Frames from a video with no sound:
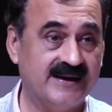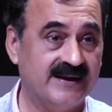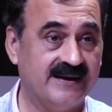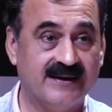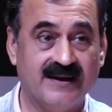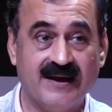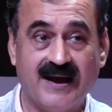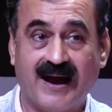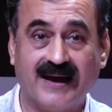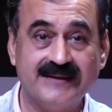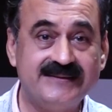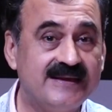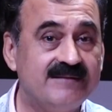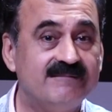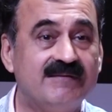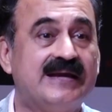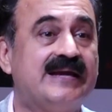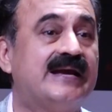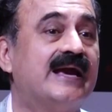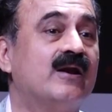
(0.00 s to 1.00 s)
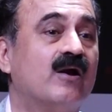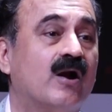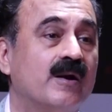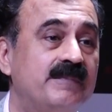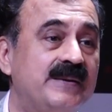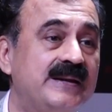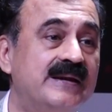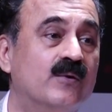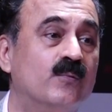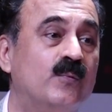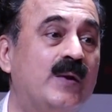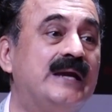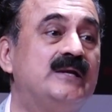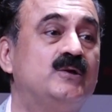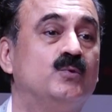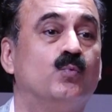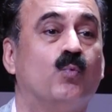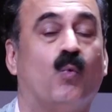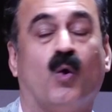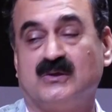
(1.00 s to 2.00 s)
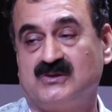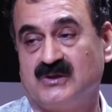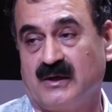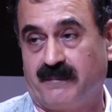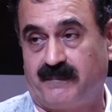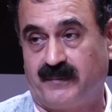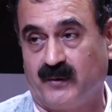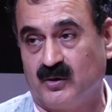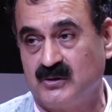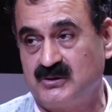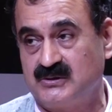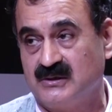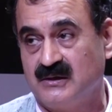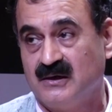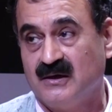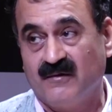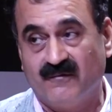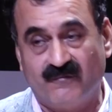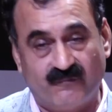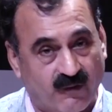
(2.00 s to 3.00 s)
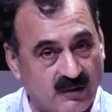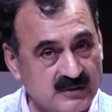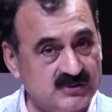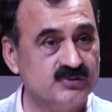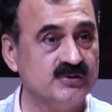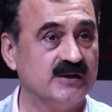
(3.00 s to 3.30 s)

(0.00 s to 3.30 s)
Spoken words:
And finally, I think we cannot be in a wait-watch approach.